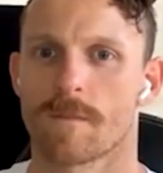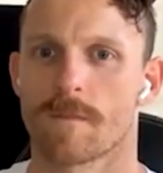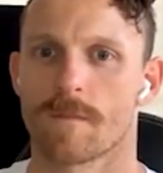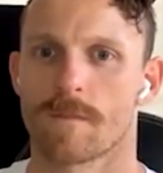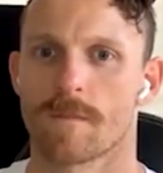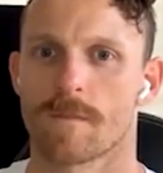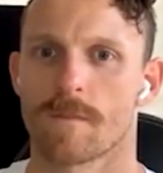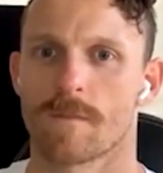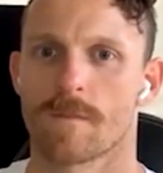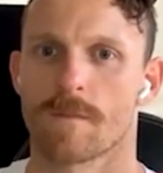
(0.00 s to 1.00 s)

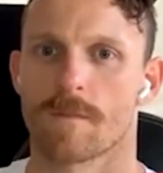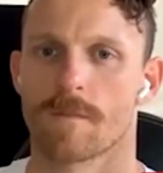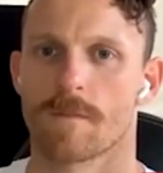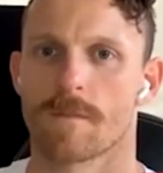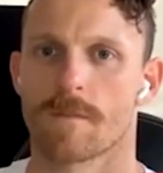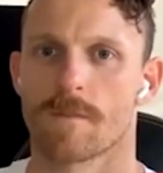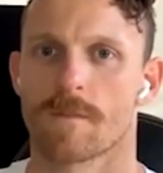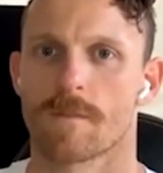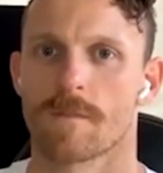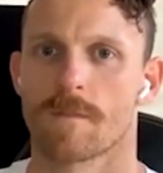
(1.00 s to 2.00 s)

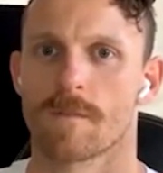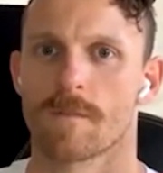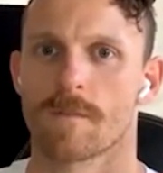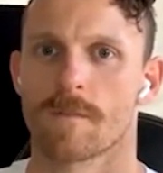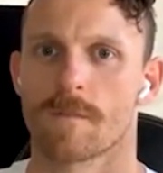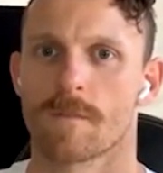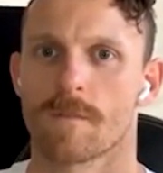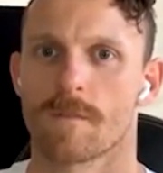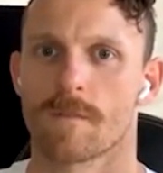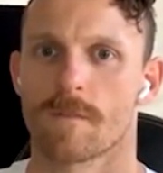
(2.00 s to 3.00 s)

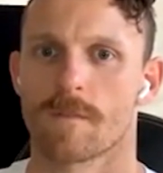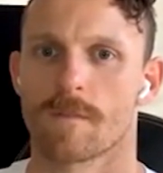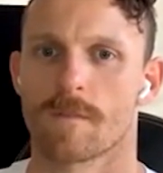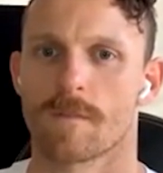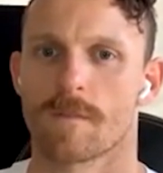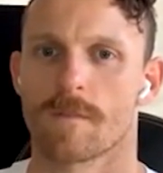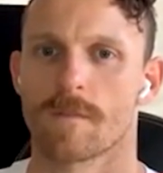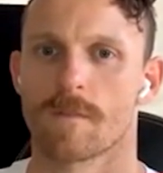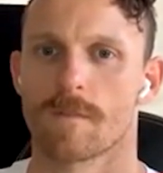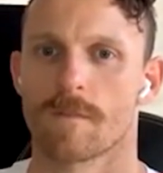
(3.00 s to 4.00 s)

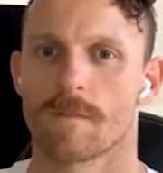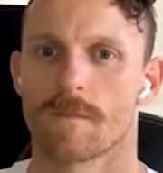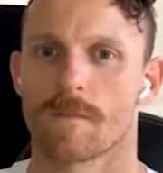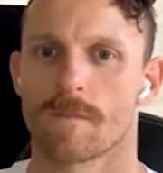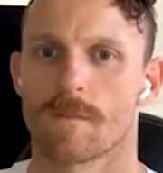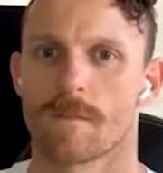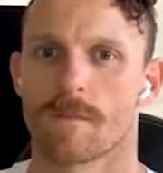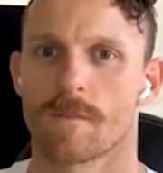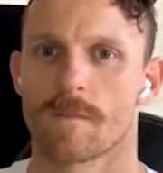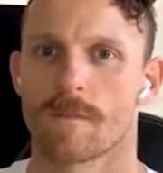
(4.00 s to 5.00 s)

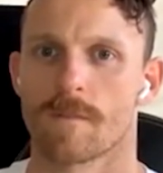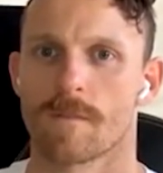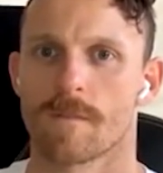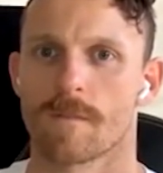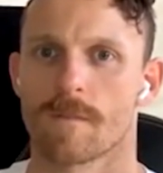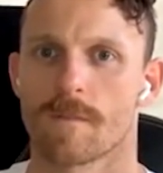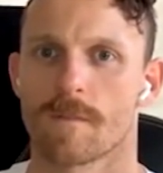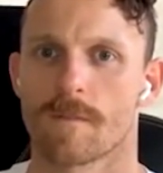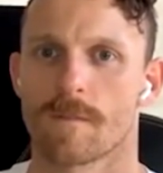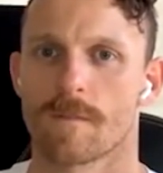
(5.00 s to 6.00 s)

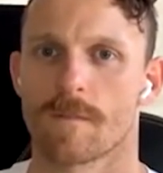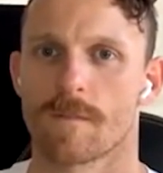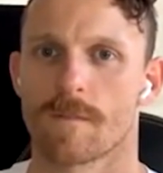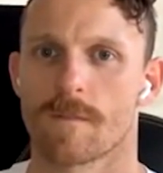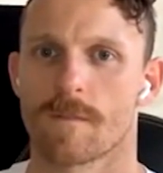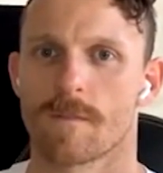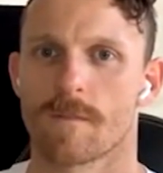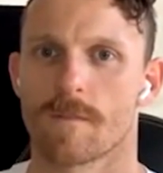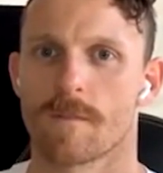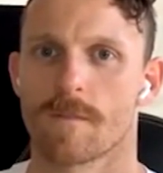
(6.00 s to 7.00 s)

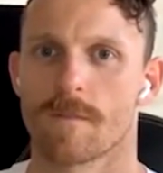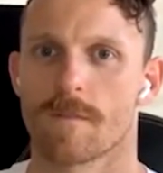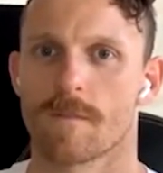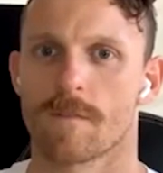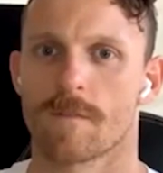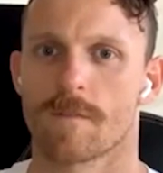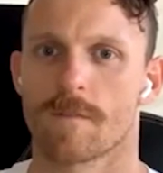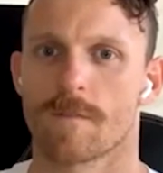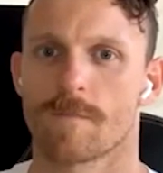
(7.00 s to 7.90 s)
(silent)